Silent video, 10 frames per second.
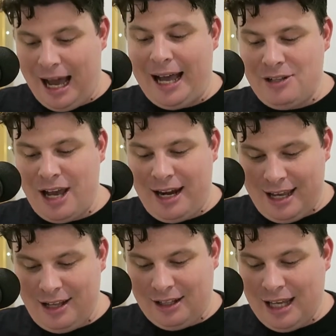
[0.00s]
Harjan
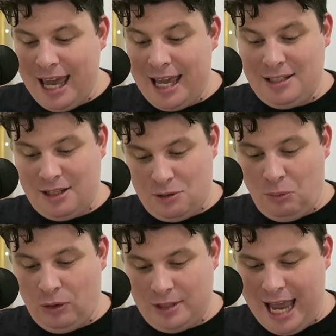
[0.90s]
Hill is a
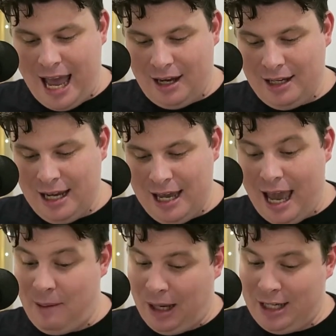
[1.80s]
small town,
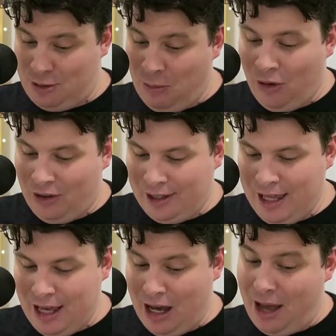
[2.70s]
and by small,
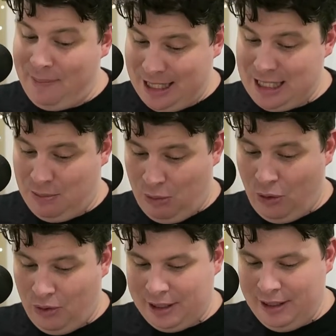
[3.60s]
I mean
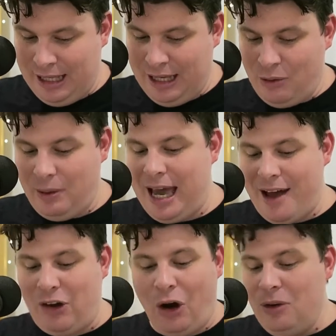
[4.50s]
small. We
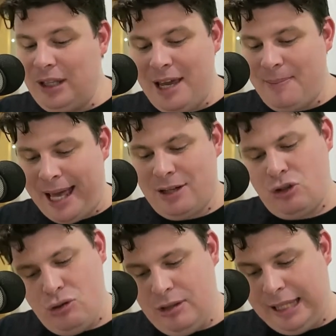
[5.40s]
have only
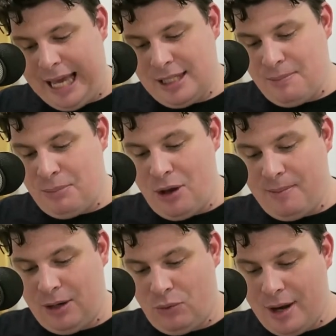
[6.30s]
about 2,000
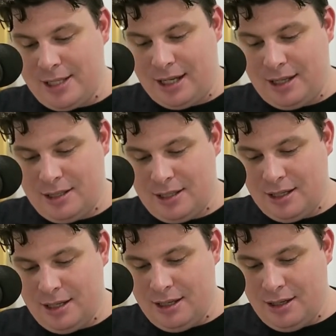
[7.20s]
permanent residents.
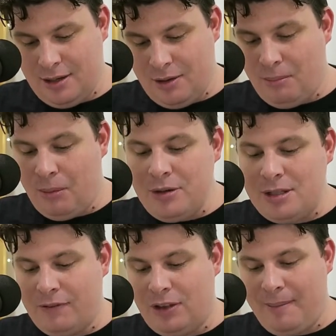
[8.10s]

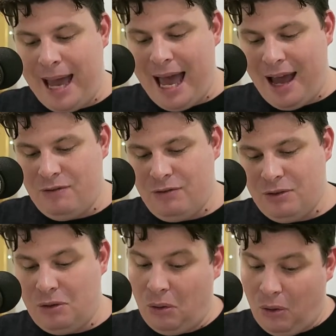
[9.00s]
Most of them have,
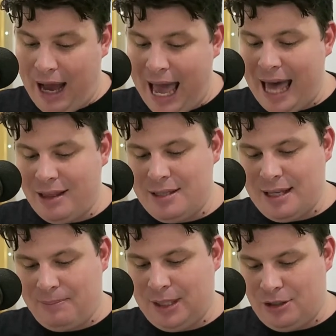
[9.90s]
or had,
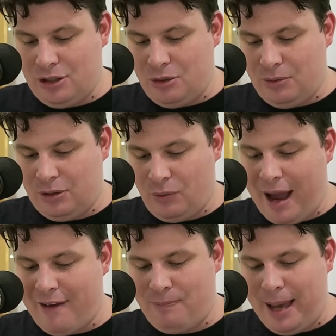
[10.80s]
something to do with the
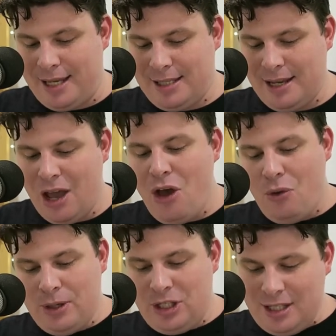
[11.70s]
RAF base,
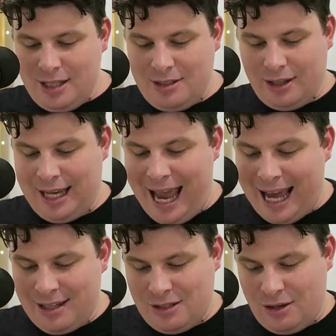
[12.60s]
which sits on the
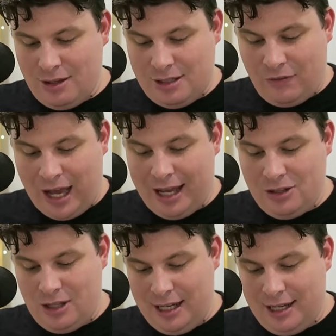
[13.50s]
outskirts of
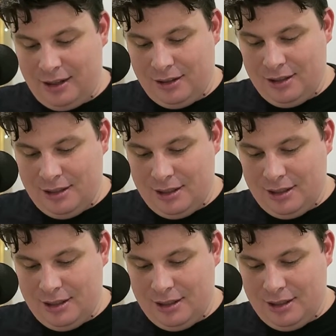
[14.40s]
Harjan Hill.